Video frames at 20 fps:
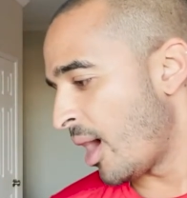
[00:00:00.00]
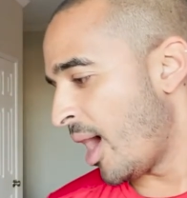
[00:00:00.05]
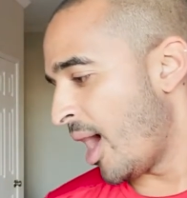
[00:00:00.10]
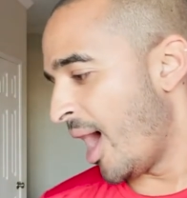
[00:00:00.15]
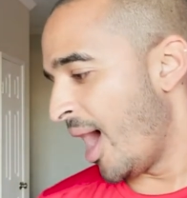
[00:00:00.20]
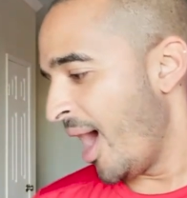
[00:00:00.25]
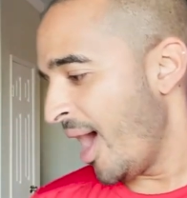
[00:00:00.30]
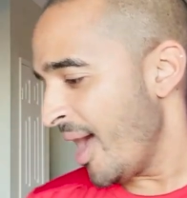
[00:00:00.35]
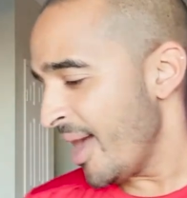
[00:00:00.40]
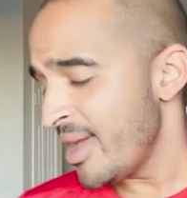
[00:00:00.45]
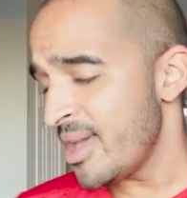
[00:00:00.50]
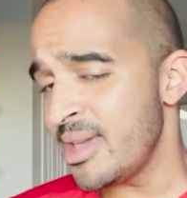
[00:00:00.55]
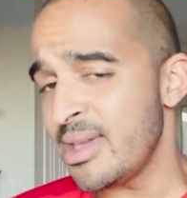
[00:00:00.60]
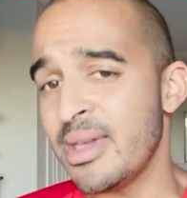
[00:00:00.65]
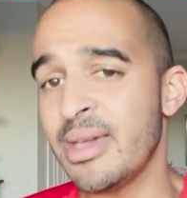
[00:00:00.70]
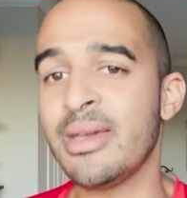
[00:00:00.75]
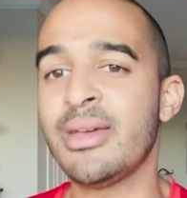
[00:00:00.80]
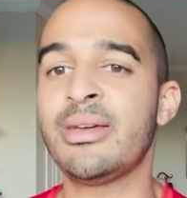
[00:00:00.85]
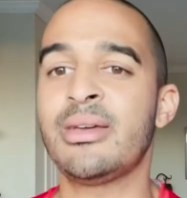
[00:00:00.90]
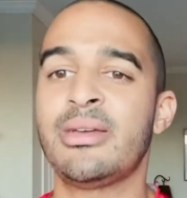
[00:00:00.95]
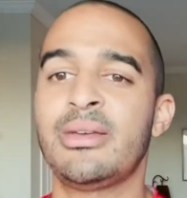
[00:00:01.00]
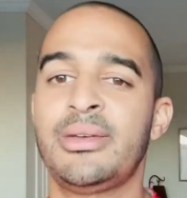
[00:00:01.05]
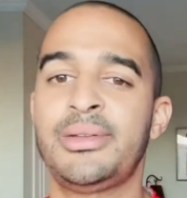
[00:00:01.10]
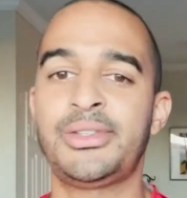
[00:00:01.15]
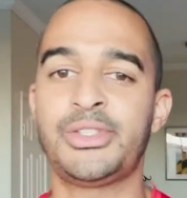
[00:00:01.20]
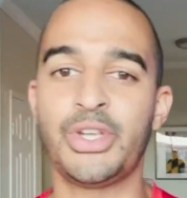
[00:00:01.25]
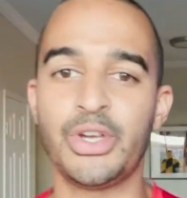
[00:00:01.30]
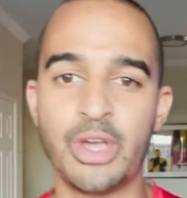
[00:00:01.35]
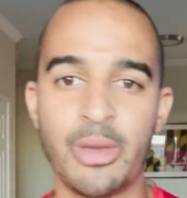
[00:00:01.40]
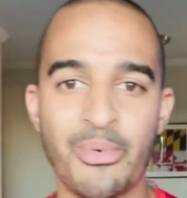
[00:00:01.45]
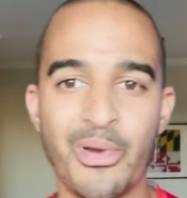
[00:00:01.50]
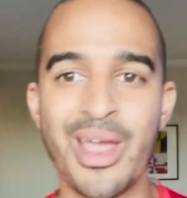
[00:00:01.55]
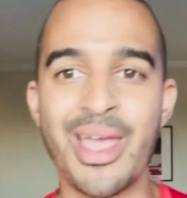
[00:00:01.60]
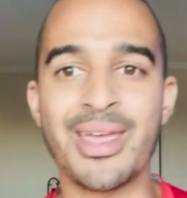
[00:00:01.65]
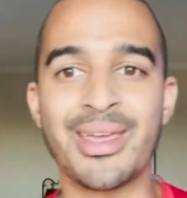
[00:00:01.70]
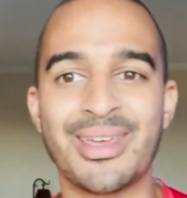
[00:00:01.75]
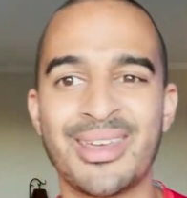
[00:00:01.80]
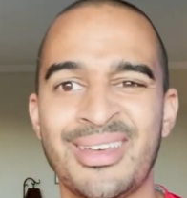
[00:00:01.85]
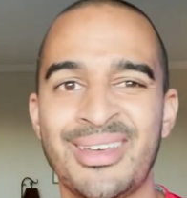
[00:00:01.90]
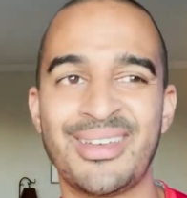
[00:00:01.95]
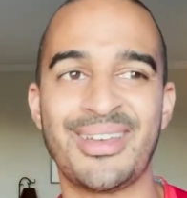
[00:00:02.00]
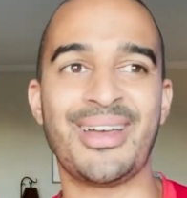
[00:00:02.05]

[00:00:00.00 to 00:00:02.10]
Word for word: I took a break.